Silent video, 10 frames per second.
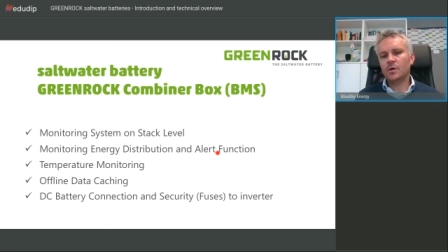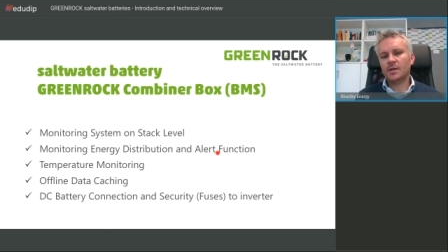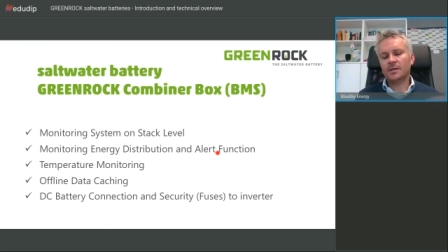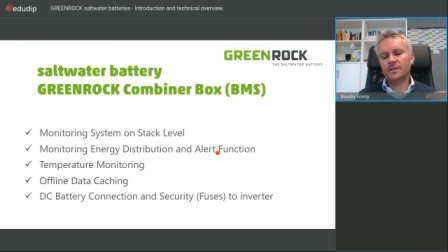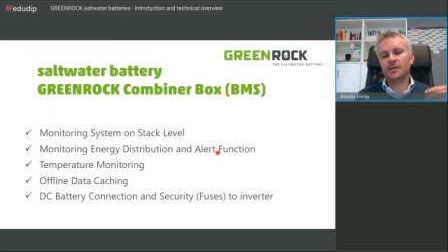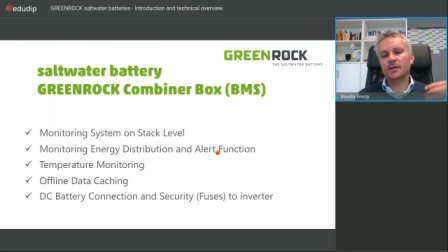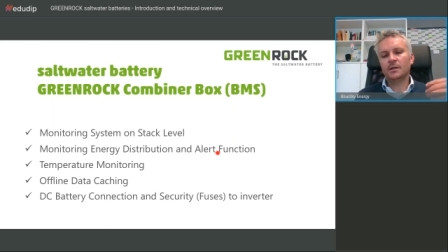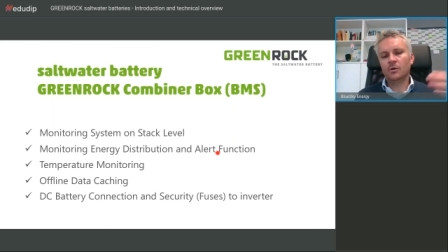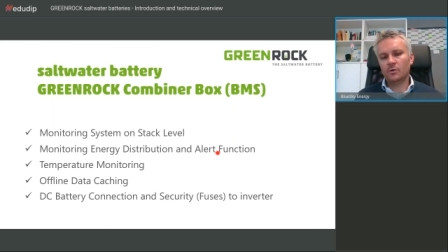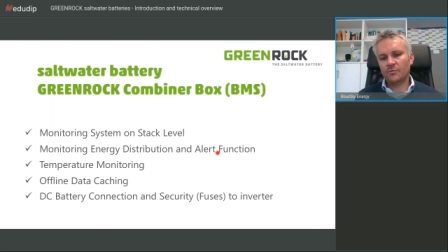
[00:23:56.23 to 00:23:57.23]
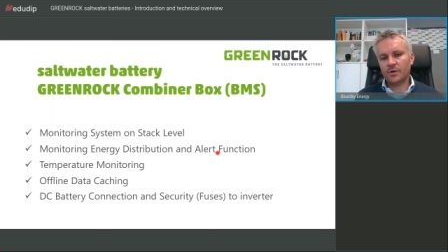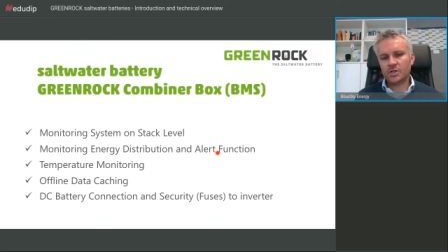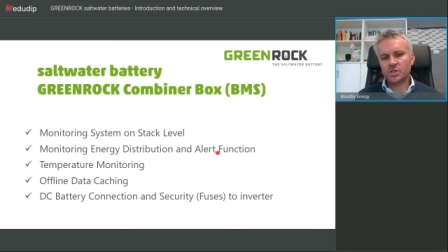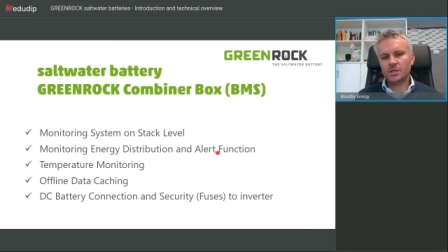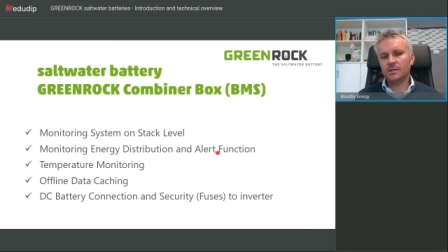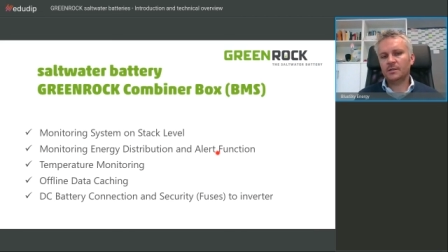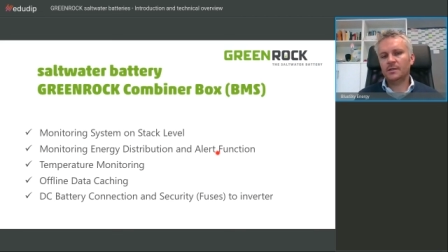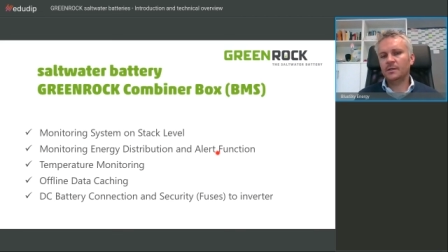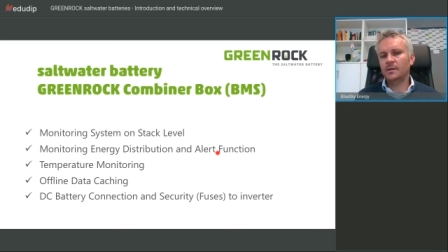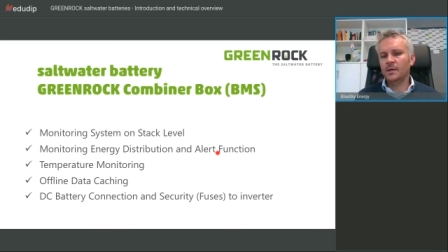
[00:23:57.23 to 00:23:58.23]
that we can look into it
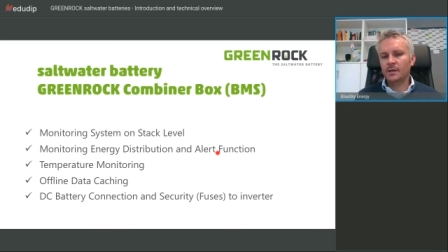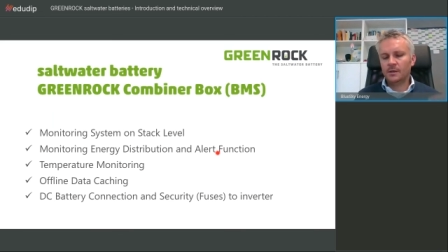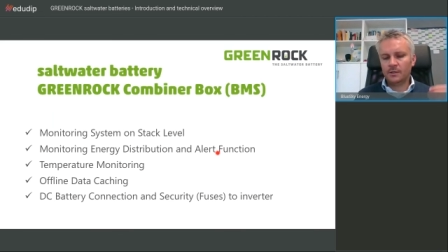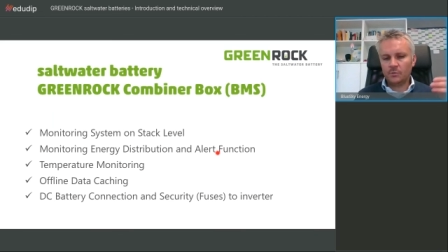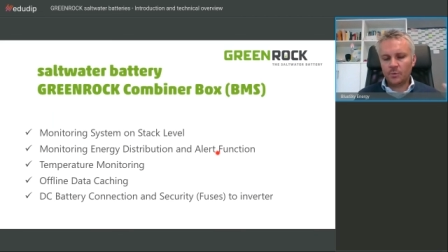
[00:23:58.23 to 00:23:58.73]
proactively.